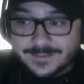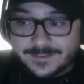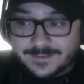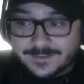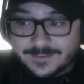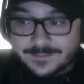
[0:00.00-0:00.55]

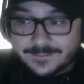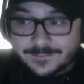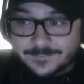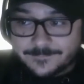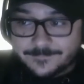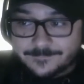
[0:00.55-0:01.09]

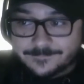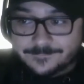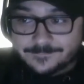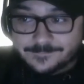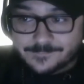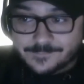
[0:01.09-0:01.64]

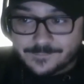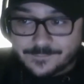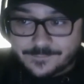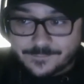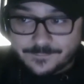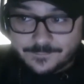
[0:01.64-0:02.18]

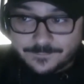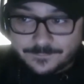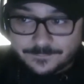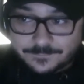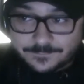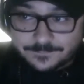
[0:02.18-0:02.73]

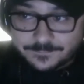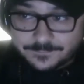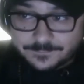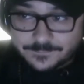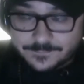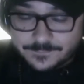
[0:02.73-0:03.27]

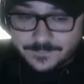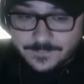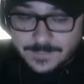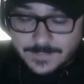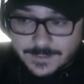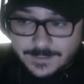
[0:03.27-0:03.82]

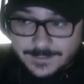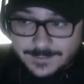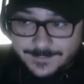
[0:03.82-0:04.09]
This person isn't speaking.